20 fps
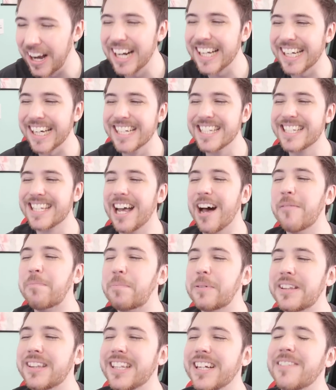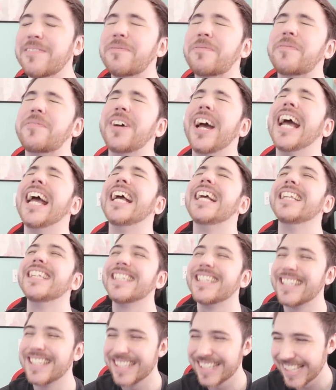fuck is up with her face?
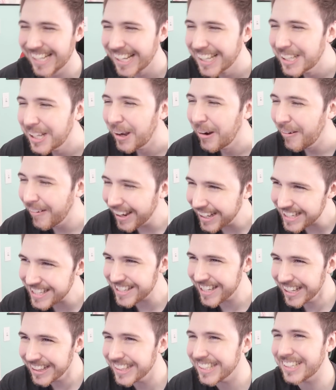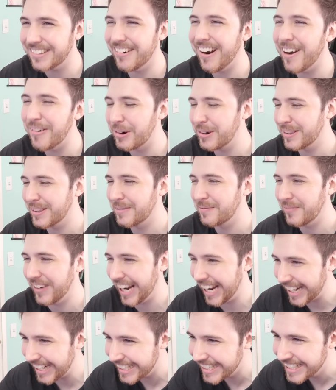There's nothing wrong with her
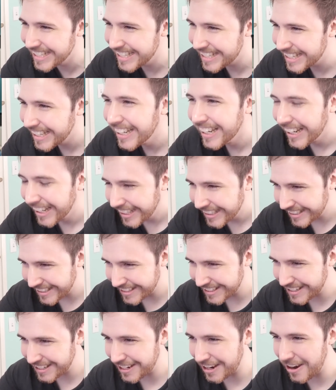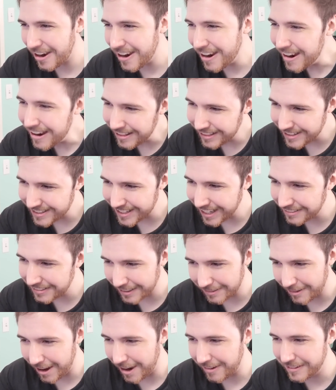face. She's cute. There's
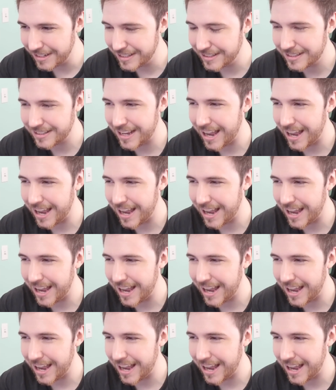nothing wrong with